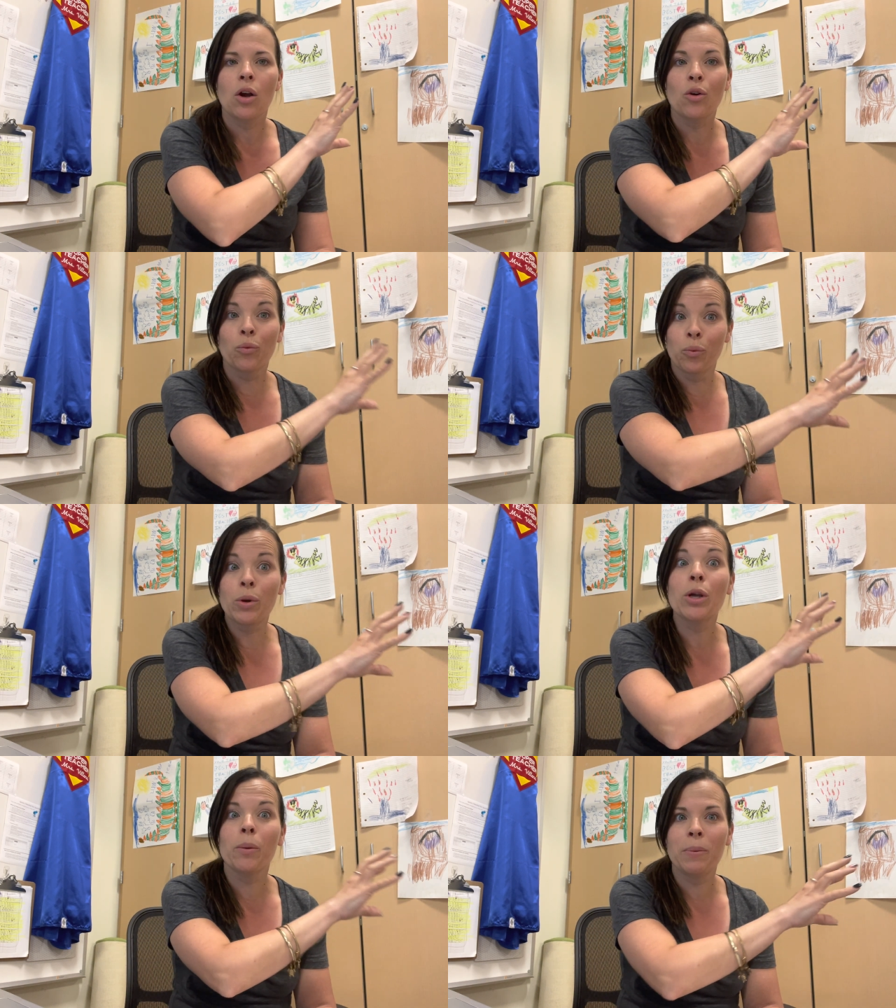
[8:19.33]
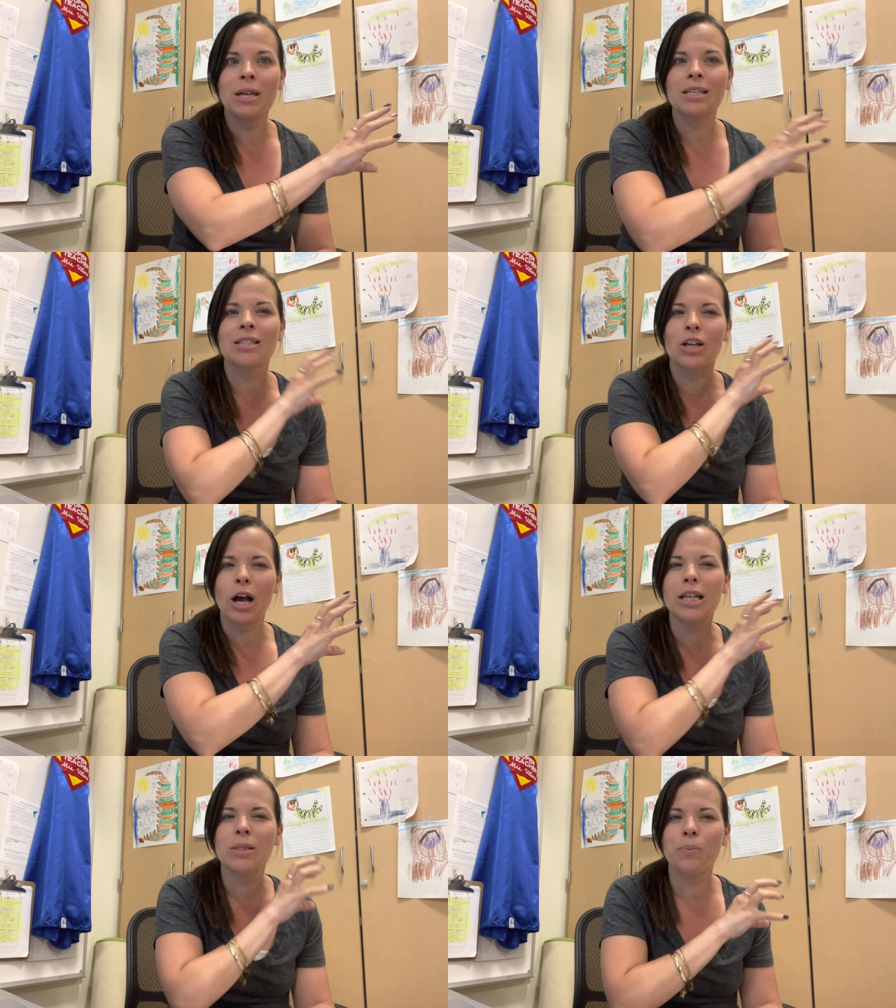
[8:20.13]
real peace,
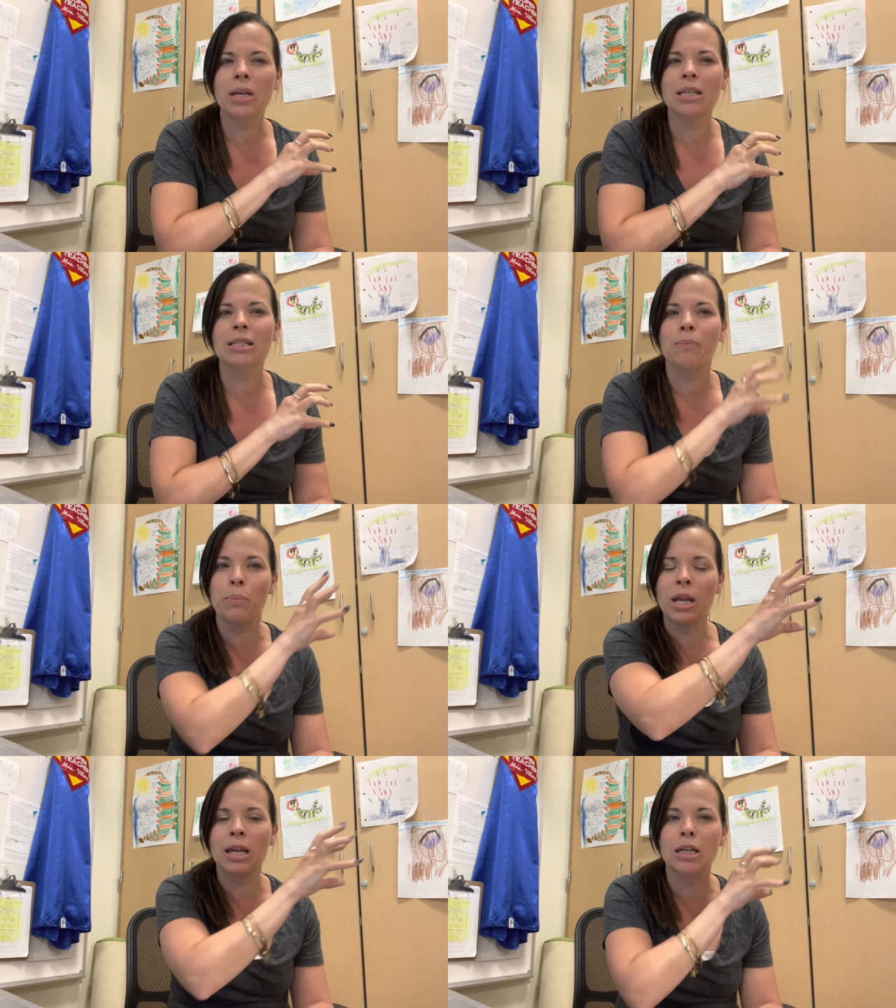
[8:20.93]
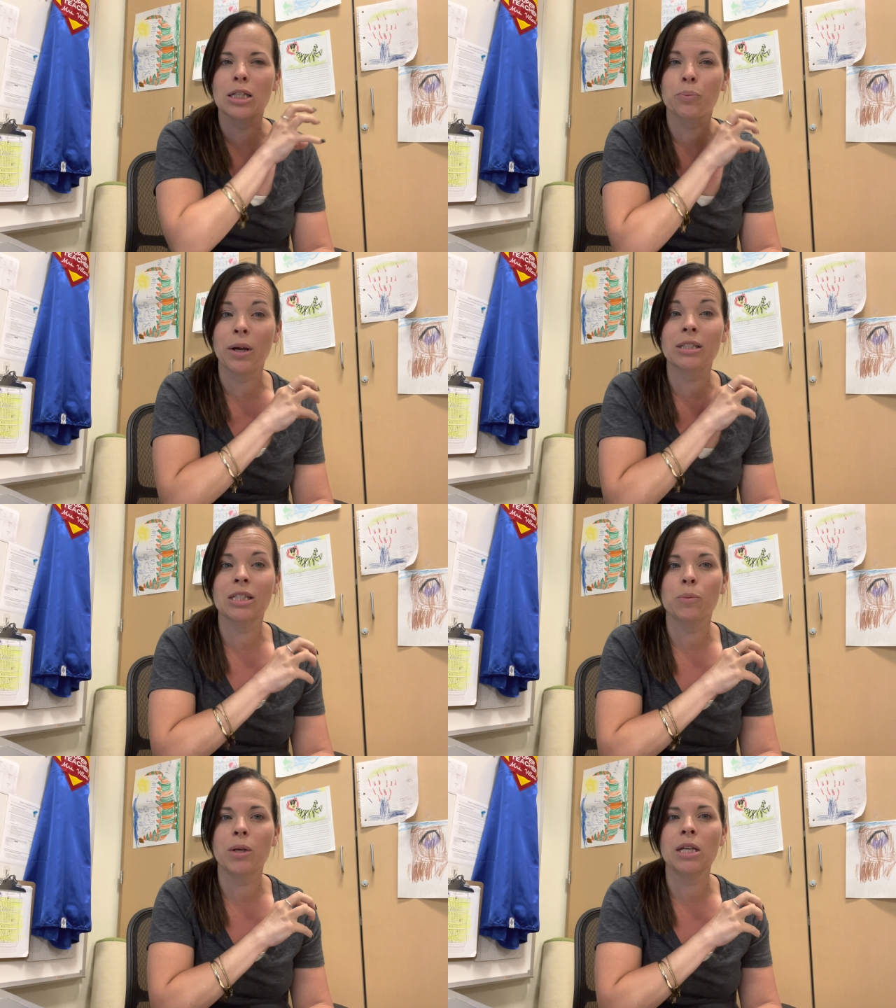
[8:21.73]
God's peace, being in his
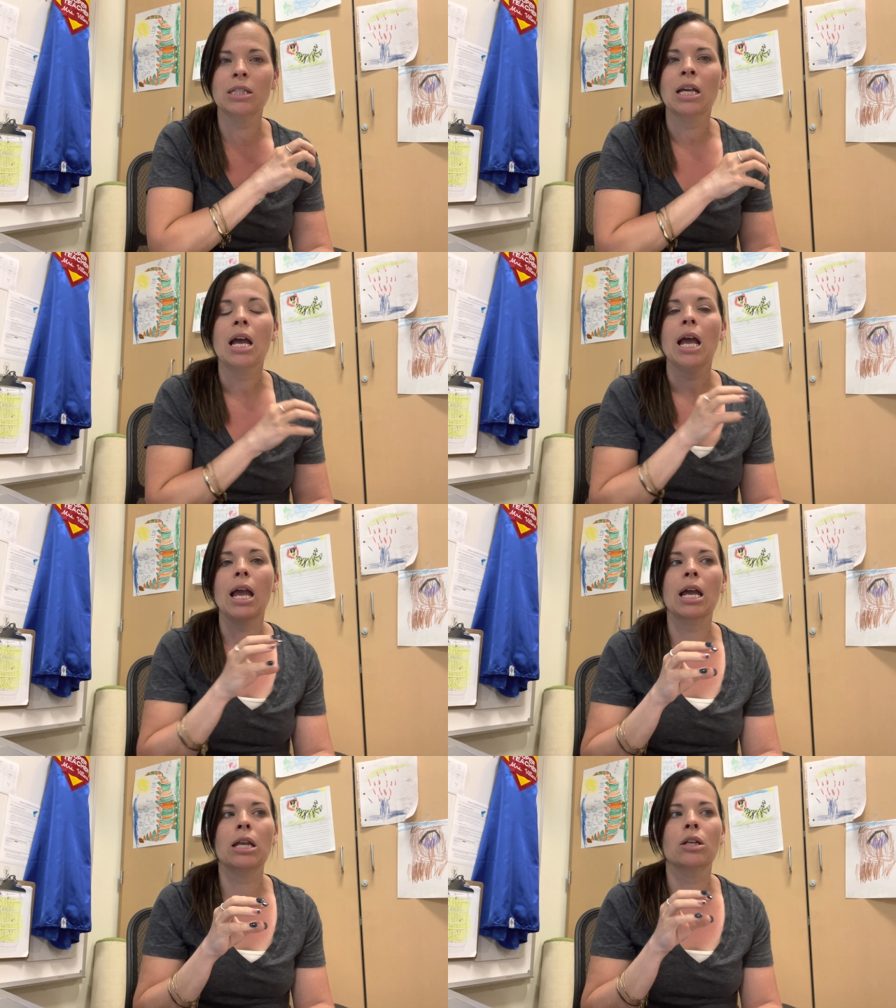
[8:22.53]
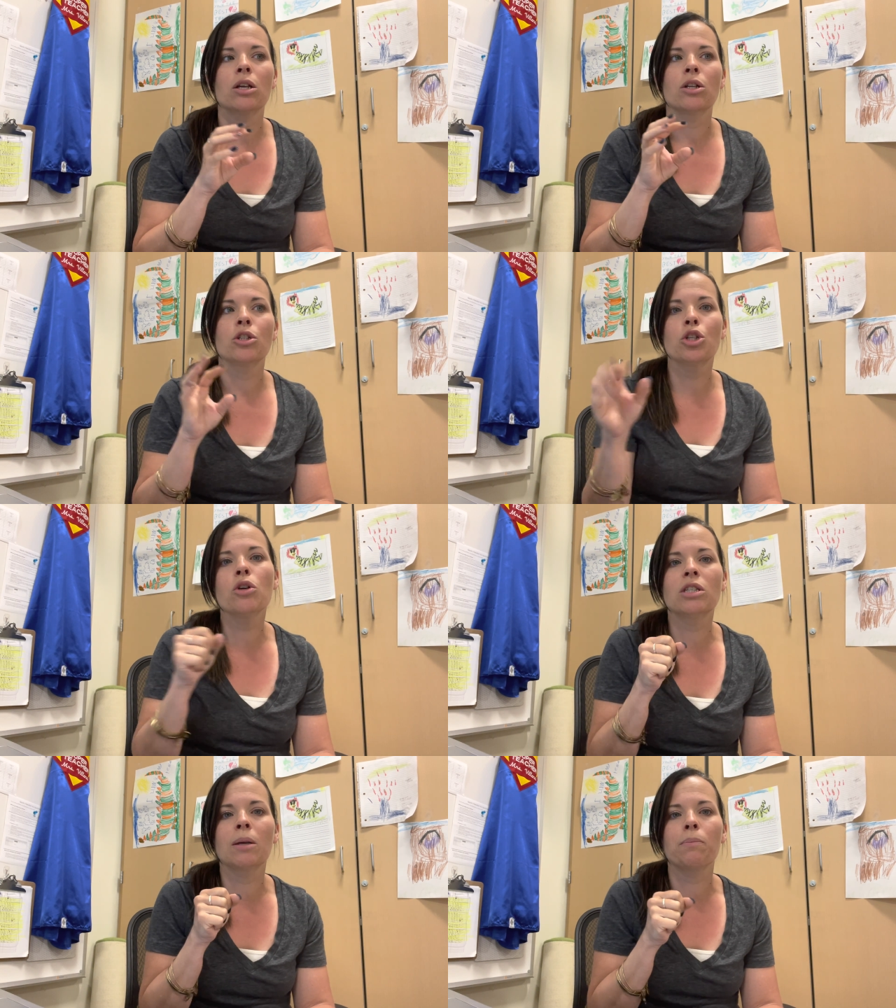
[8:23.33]
presence peace, and
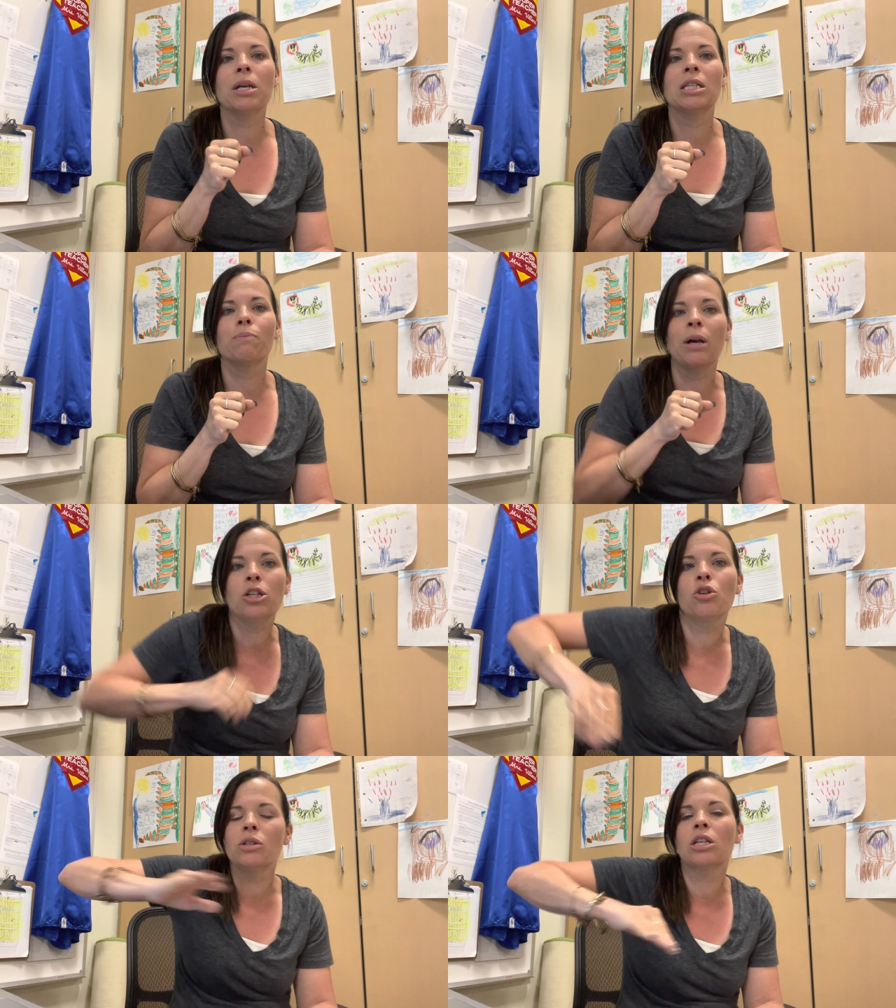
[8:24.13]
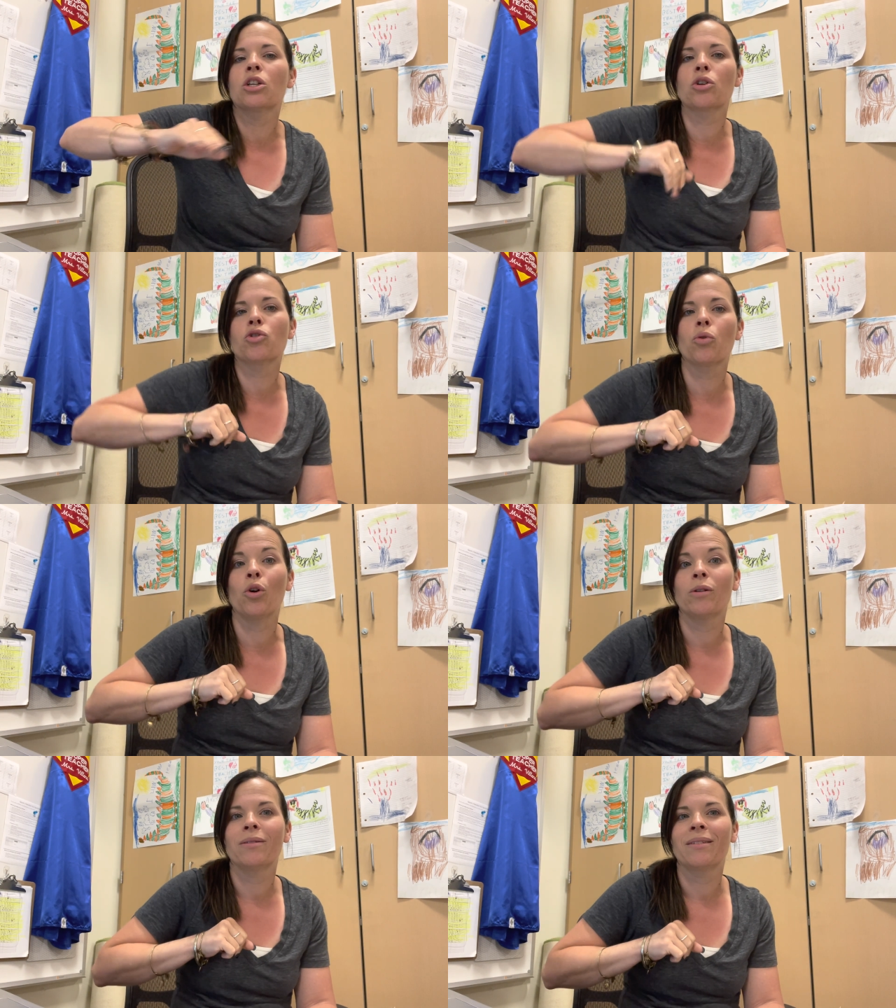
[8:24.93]
choosing peace by choosing to
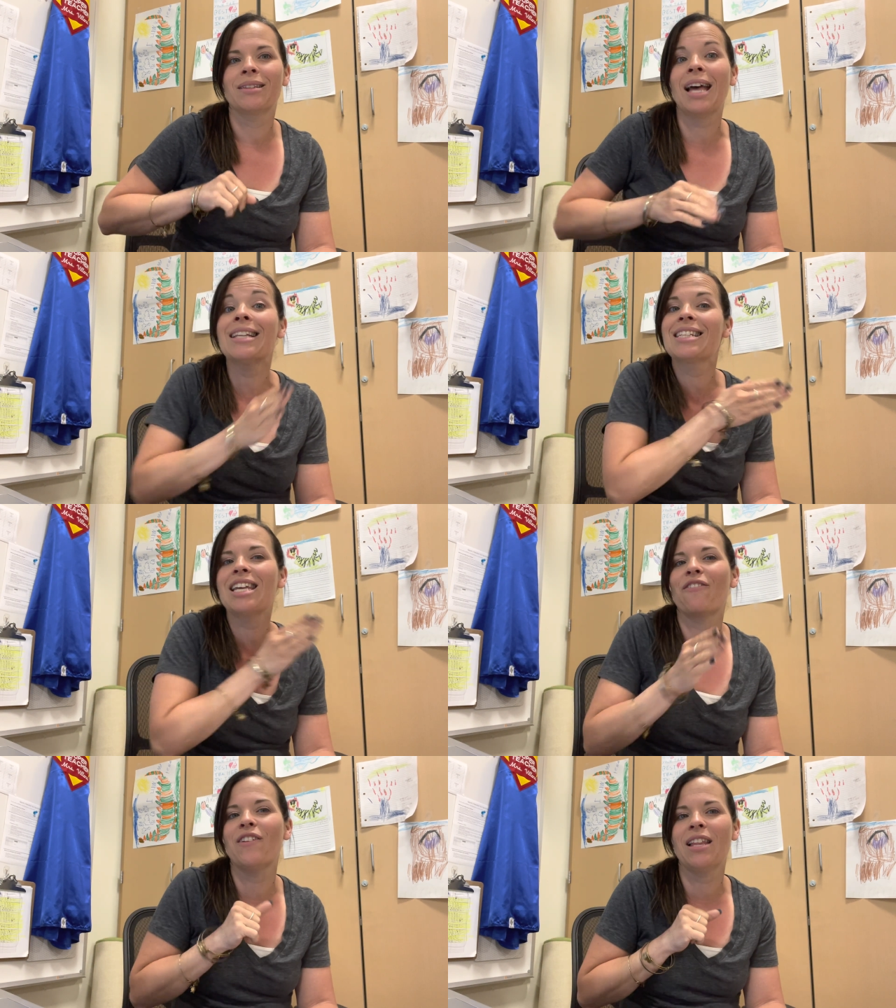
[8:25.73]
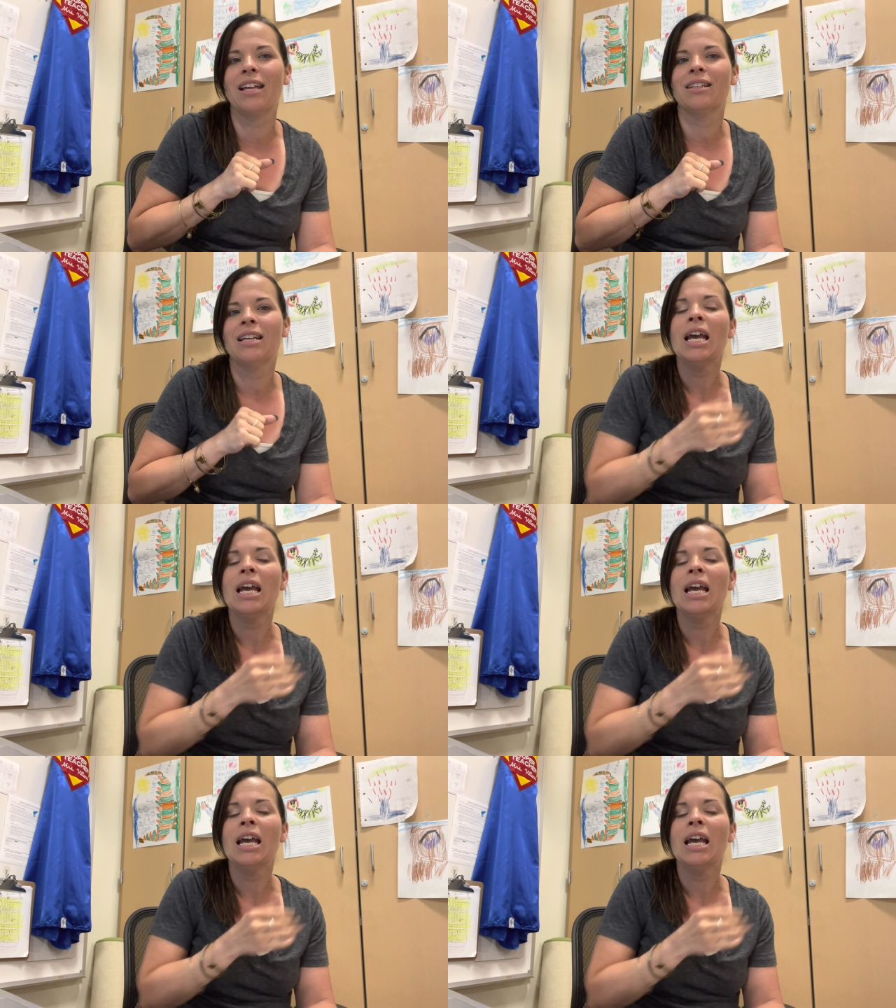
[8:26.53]
control. That's the if and then.